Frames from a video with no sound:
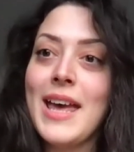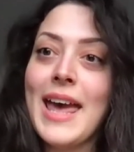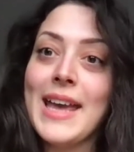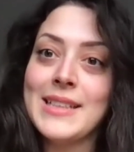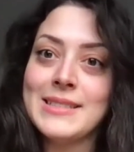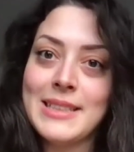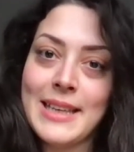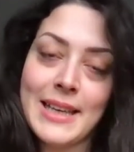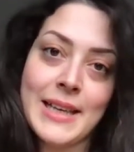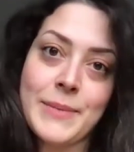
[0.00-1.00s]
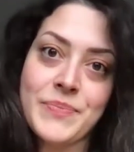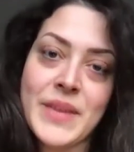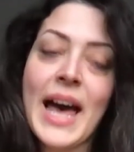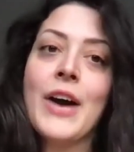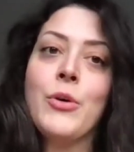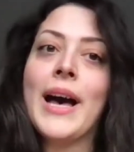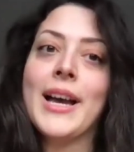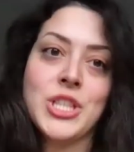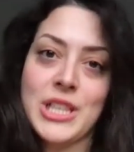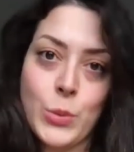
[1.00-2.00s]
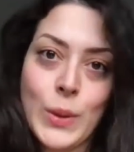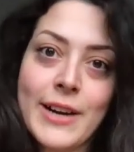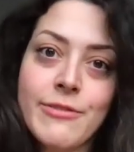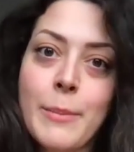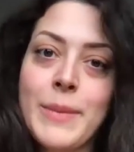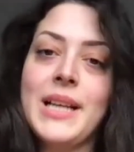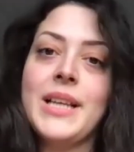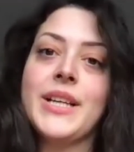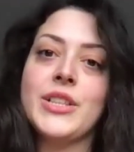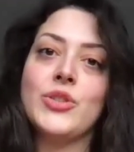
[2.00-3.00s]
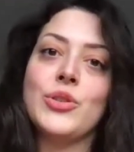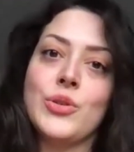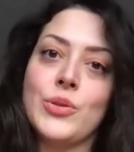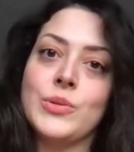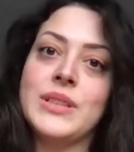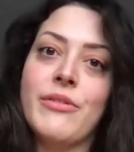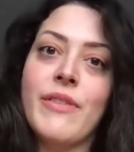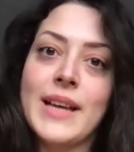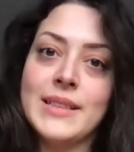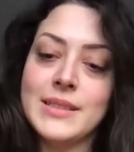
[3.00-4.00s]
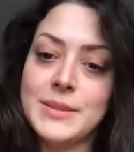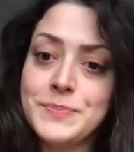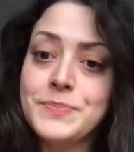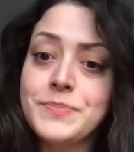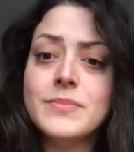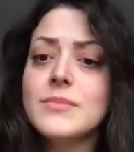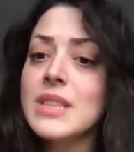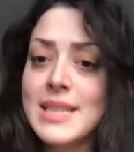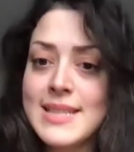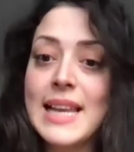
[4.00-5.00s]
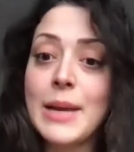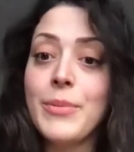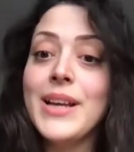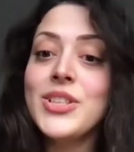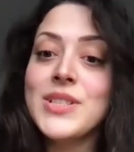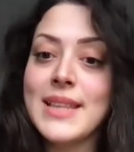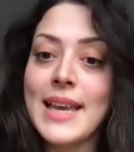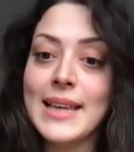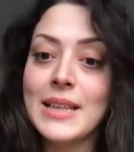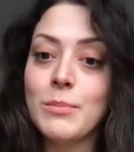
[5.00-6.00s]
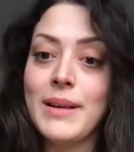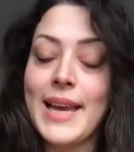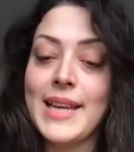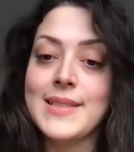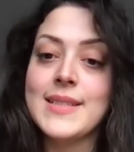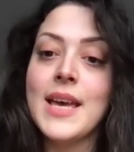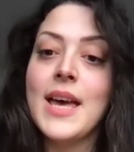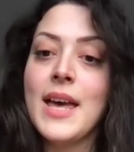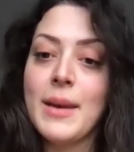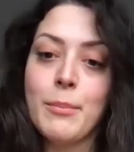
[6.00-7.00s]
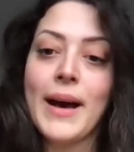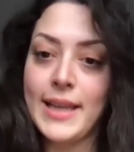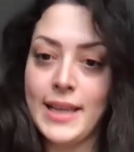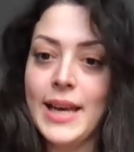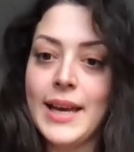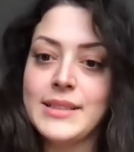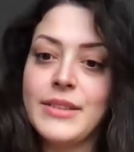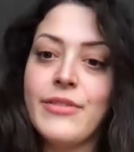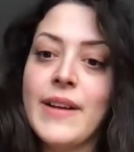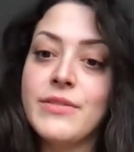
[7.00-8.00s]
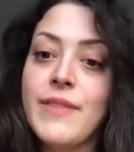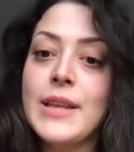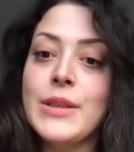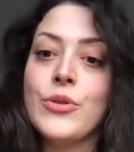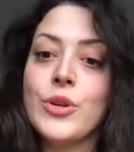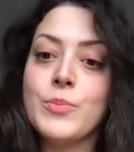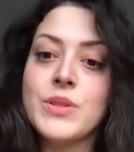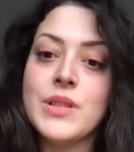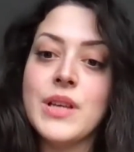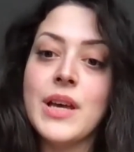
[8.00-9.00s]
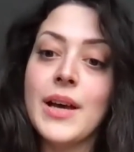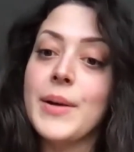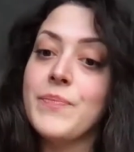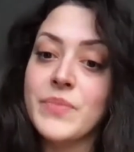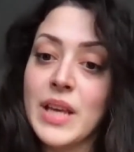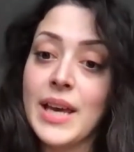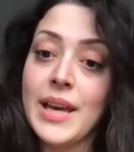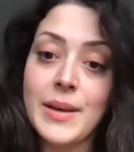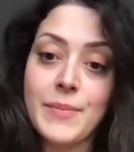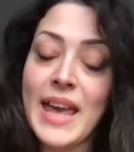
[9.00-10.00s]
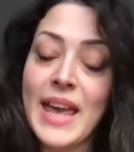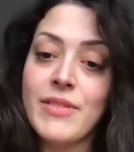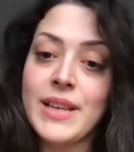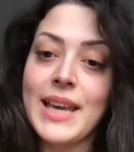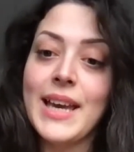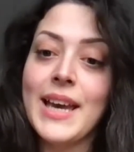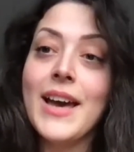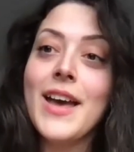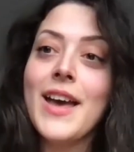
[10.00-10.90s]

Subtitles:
and how actually we are familiar to different celebrations taking place by different faith groups every year